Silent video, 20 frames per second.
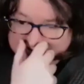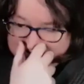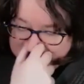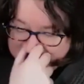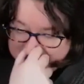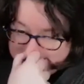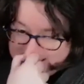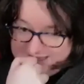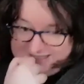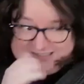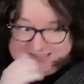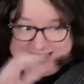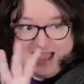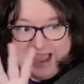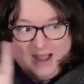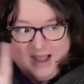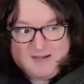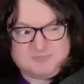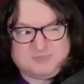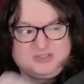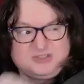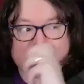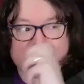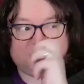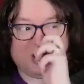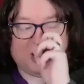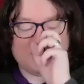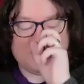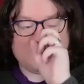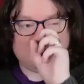this app's
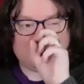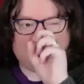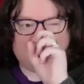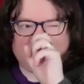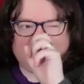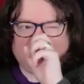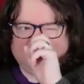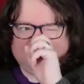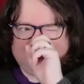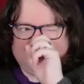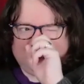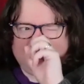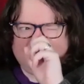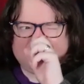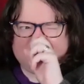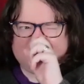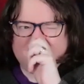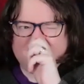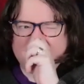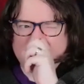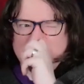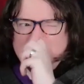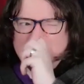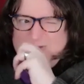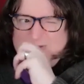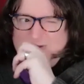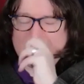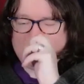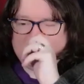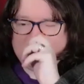journey where I'm like, I don't
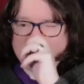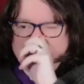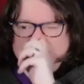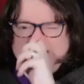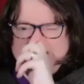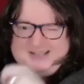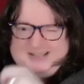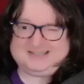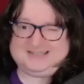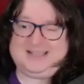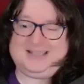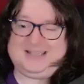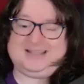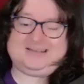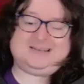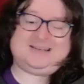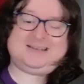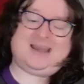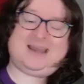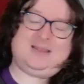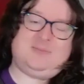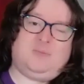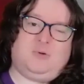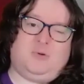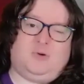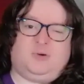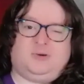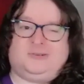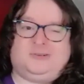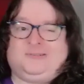want this hidden
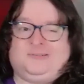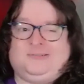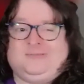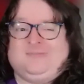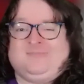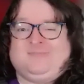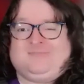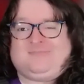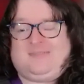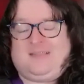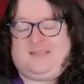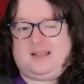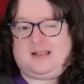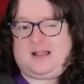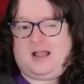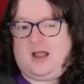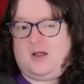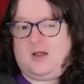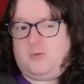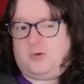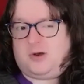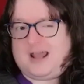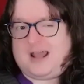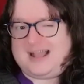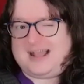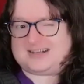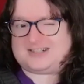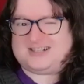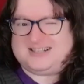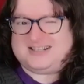anymore. Like I want to
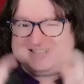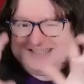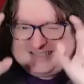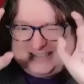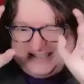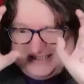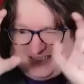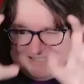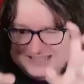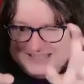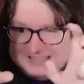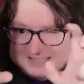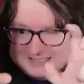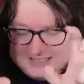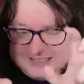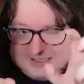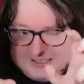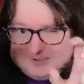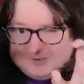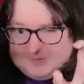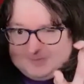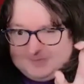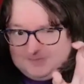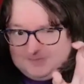actually see